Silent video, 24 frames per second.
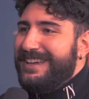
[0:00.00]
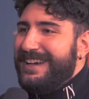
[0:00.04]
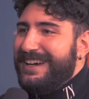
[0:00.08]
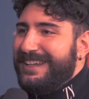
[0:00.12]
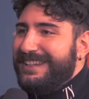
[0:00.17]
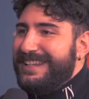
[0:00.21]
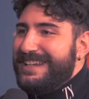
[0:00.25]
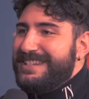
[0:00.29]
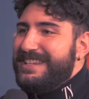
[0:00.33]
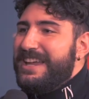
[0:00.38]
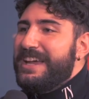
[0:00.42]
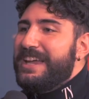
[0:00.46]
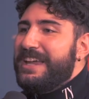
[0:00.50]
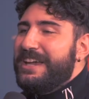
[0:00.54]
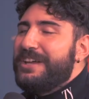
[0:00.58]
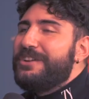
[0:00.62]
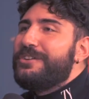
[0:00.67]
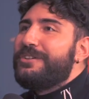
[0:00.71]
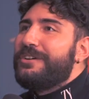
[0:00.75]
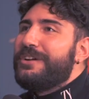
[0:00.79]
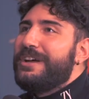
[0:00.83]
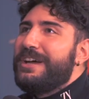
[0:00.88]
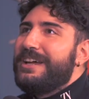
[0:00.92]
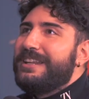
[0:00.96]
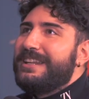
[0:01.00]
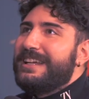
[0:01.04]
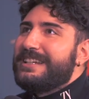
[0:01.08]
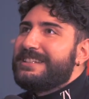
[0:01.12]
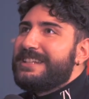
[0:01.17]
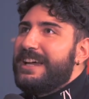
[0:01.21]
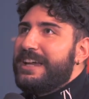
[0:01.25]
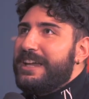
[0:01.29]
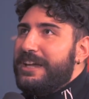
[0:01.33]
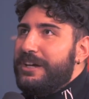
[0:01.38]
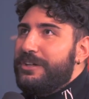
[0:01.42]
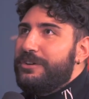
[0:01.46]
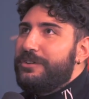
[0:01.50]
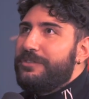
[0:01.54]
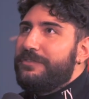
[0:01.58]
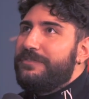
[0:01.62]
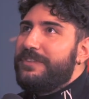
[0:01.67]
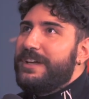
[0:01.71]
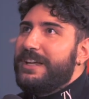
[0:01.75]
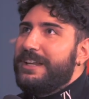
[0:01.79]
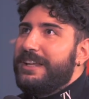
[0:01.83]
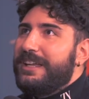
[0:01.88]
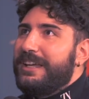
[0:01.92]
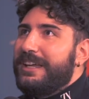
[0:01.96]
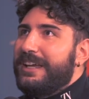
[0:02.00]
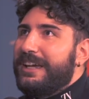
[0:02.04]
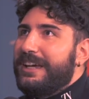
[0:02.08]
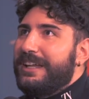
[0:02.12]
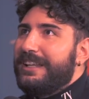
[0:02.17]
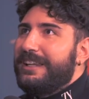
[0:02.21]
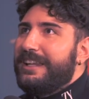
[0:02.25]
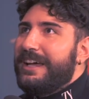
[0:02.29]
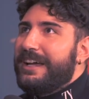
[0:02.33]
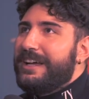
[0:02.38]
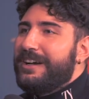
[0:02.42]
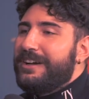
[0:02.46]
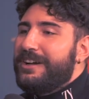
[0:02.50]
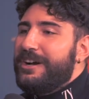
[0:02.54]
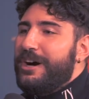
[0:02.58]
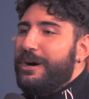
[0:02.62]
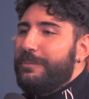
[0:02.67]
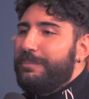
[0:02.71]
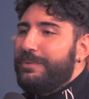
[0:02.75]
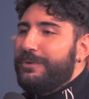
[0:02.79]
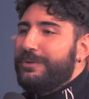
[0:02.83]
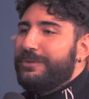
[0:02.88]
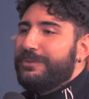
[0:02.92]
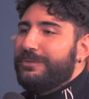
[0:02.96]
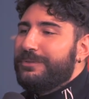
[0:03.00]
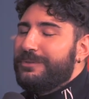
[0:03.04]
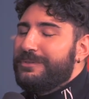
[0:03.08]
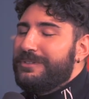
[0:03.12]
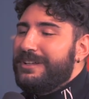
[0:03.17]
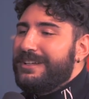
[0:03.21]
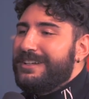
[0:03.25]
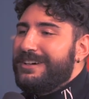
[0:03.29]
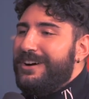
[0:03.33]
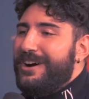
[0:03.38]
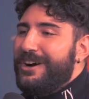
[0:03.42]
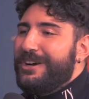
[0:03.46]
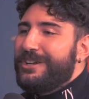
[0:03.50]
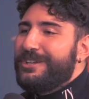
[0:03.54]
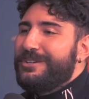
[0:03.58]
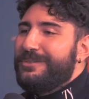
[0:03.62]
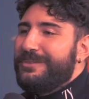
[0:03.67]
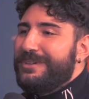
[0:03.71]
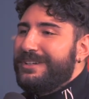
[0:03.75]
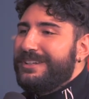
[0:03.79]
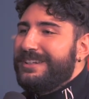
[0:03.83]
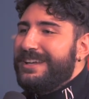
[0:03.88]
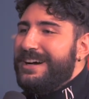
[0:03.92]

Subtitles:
Yeah, that's like intervening in like a couple arguing